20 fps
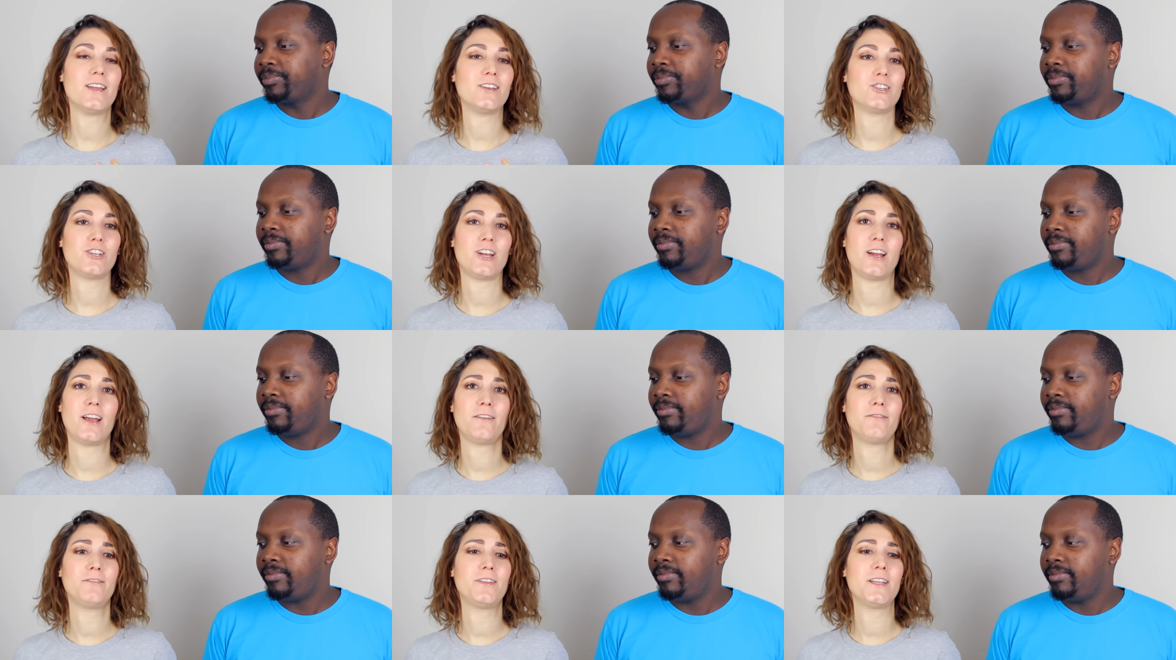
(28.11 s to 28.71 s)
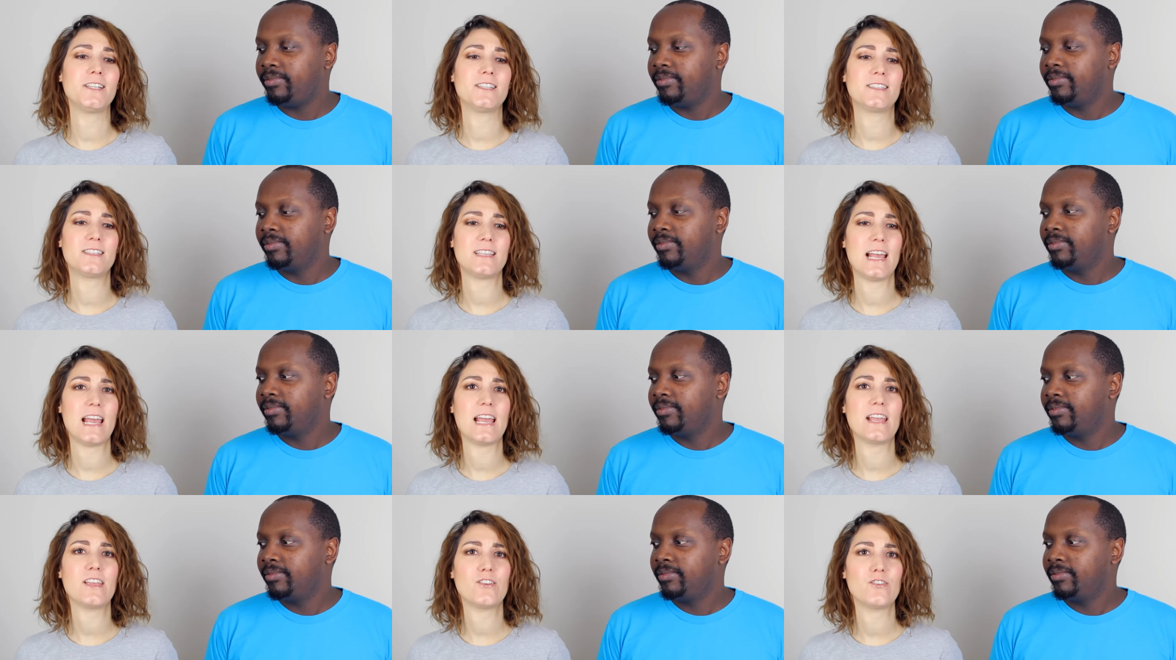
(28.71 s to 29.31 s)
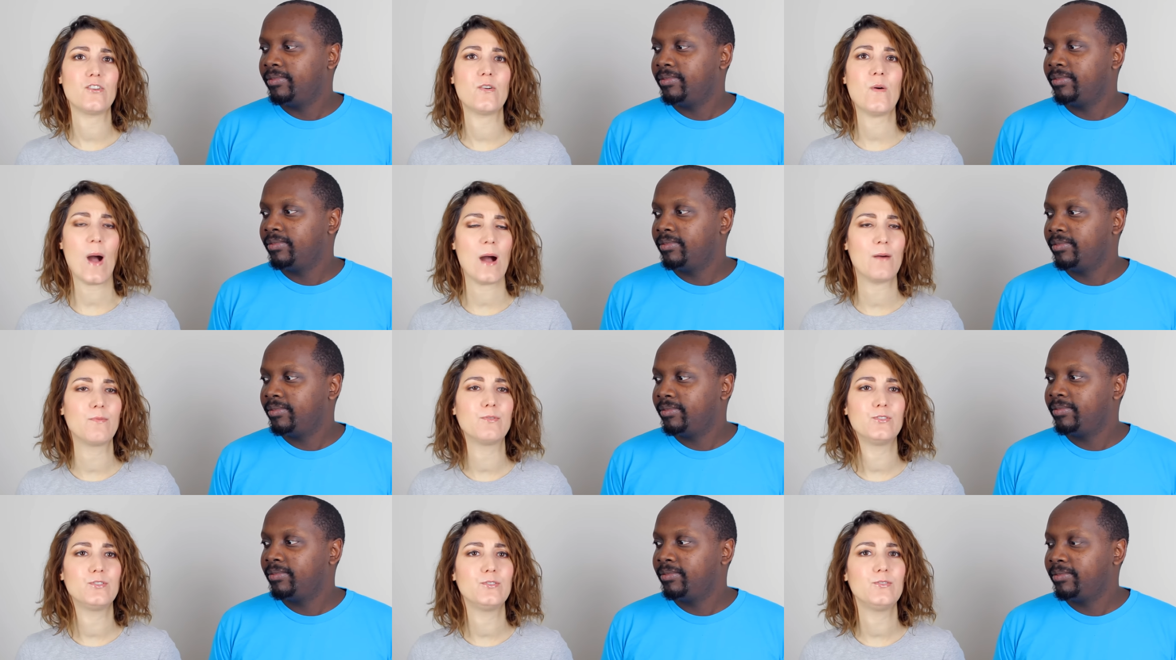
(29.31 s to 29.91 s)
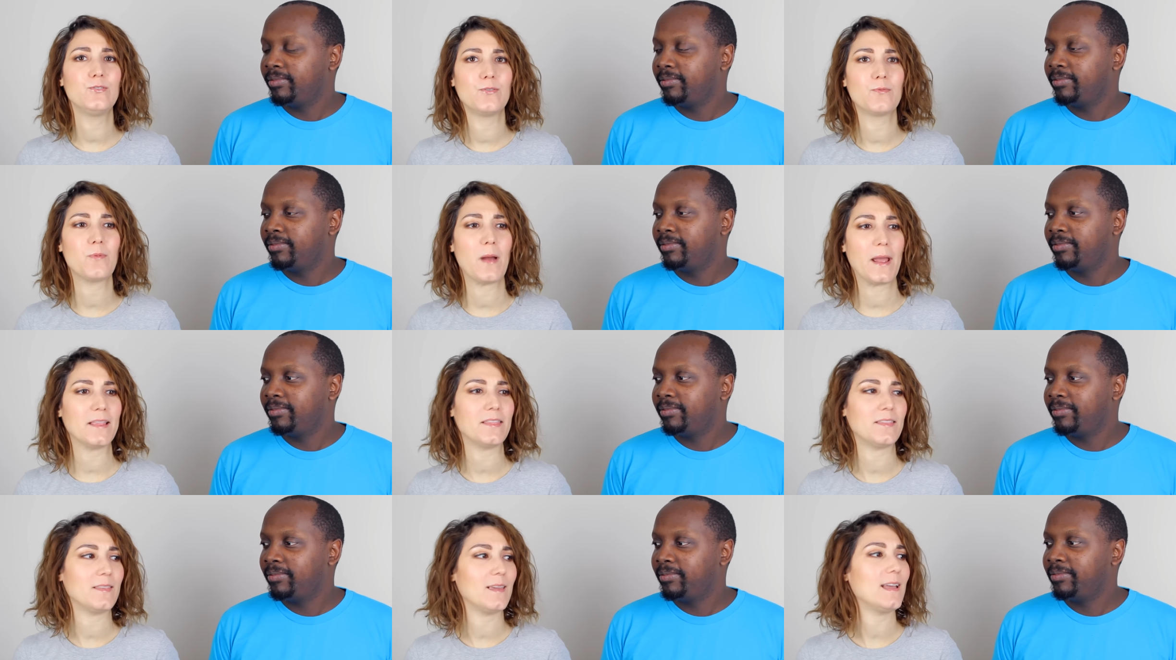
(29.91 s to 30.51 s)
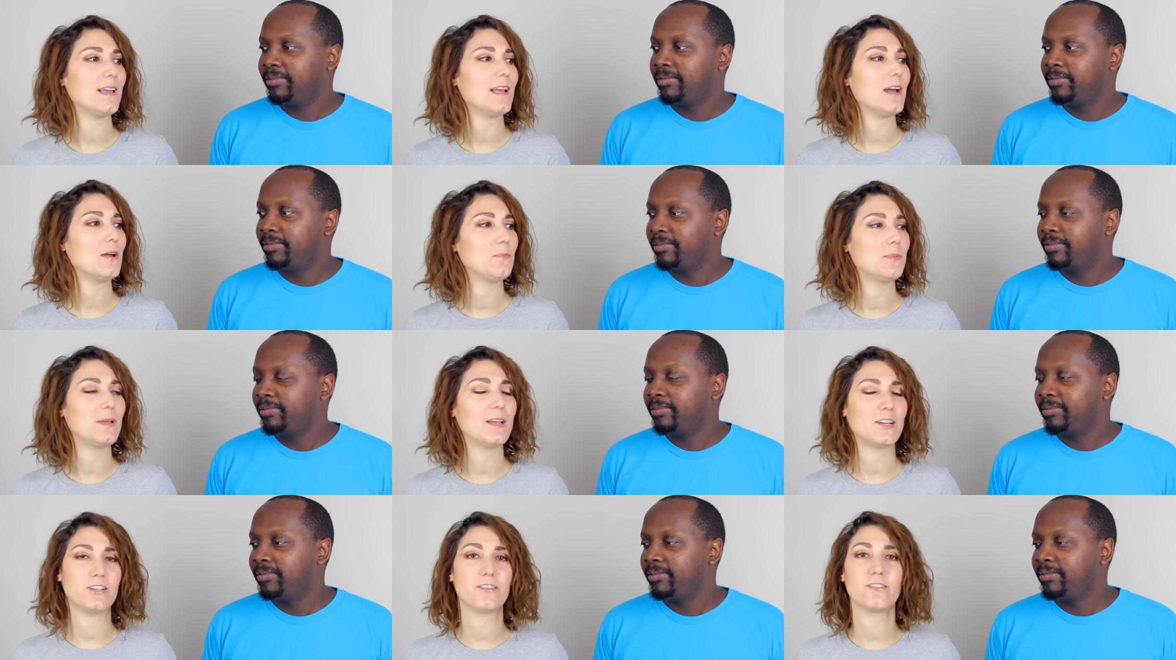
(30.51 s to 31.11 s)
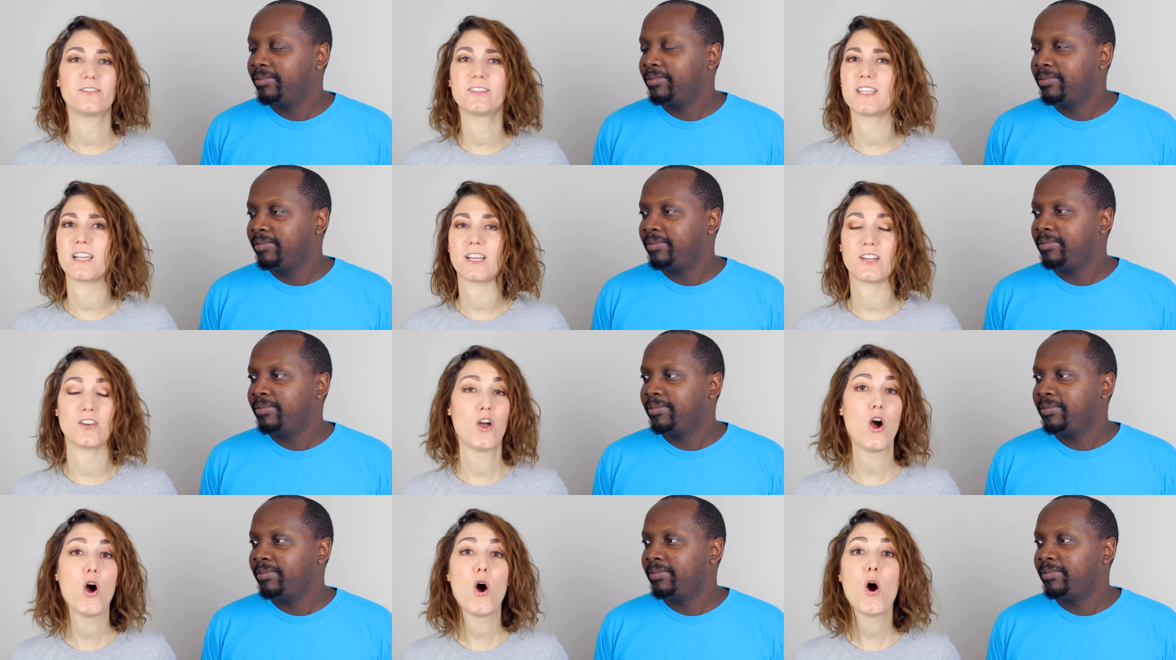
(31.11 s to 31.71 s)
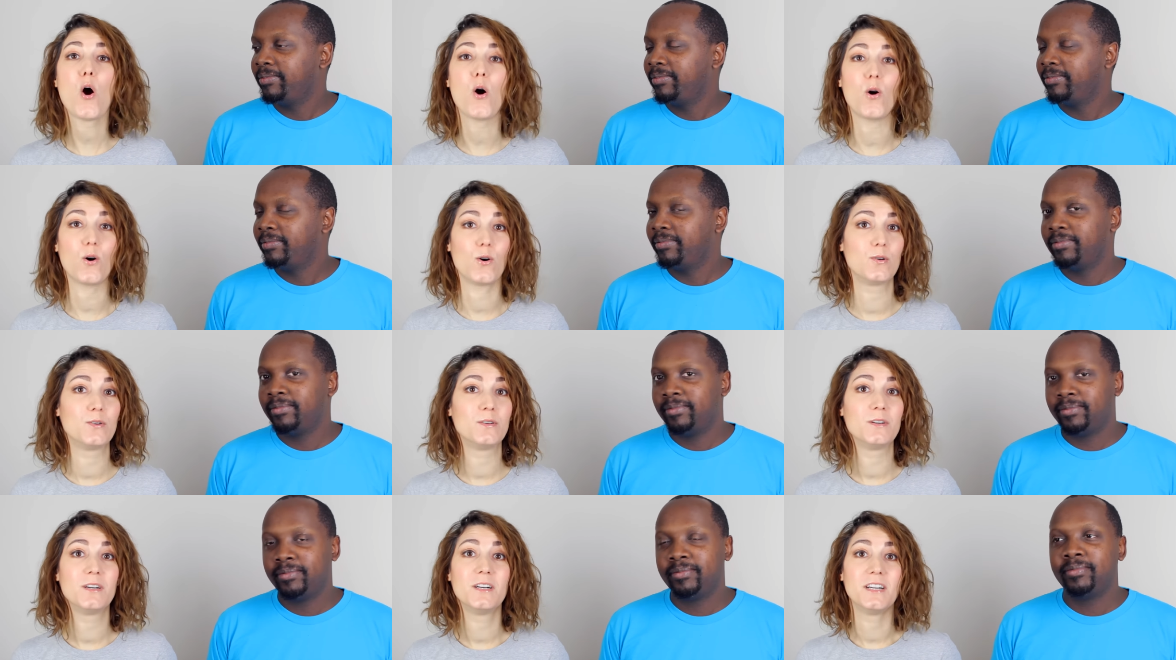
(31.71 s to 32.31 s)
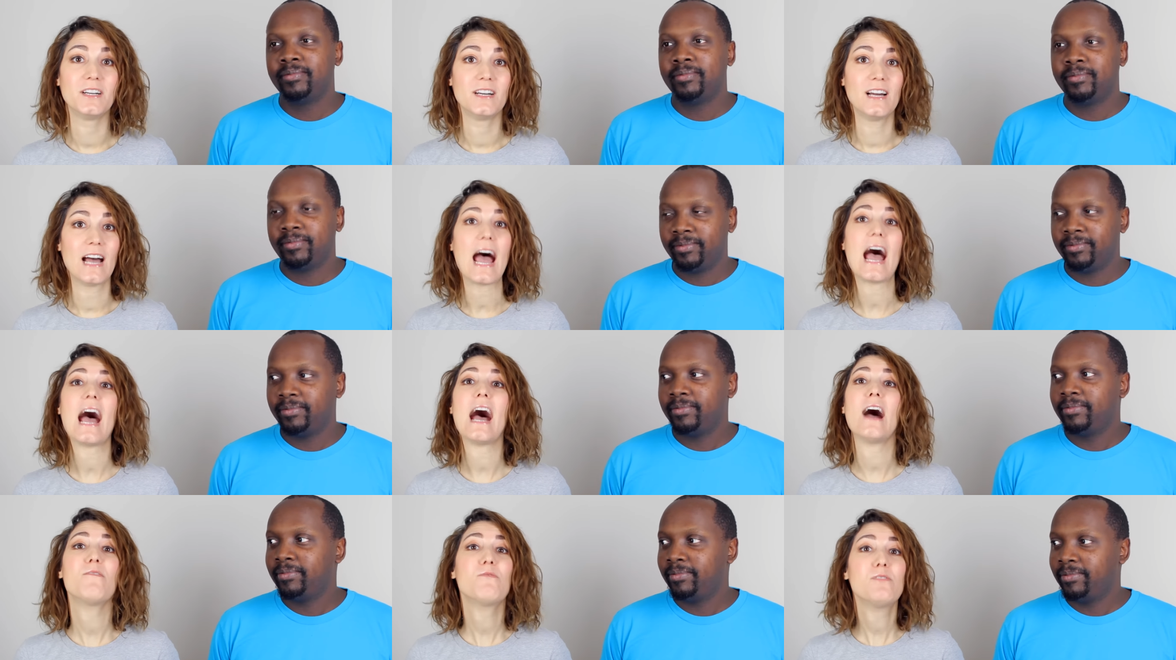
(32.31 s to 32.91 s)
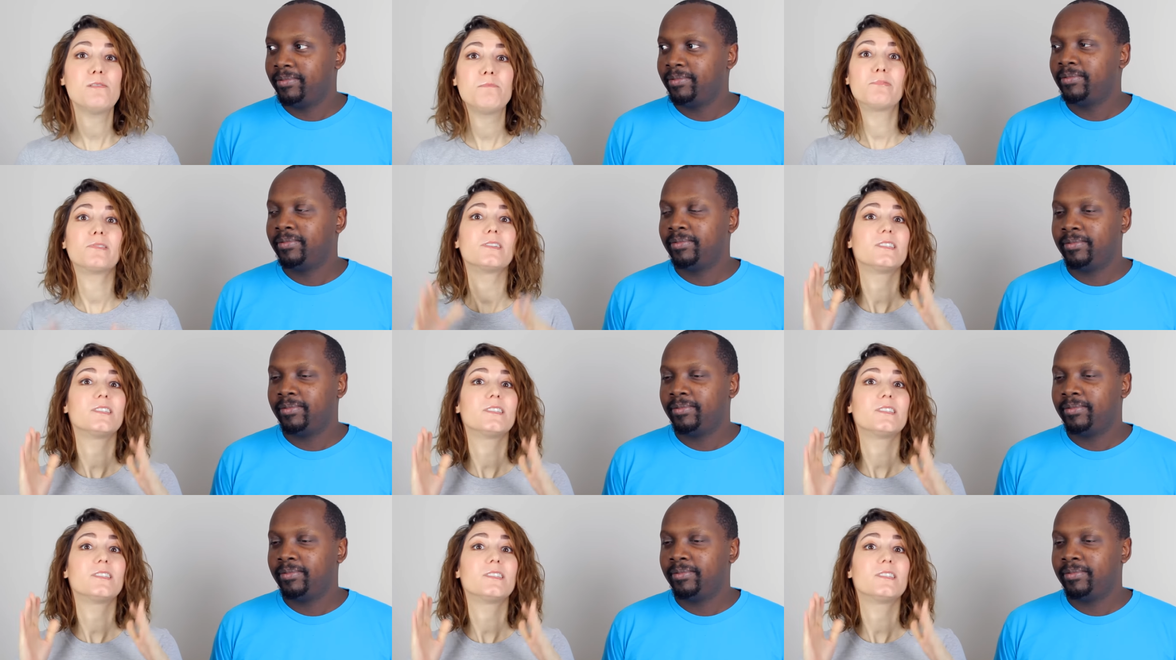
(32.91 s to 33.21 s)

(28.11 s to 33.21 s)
Speaker 1: that Sheriff didn't say, you know, I would do the right thing. I'd be a sheriff. He's like, no, I would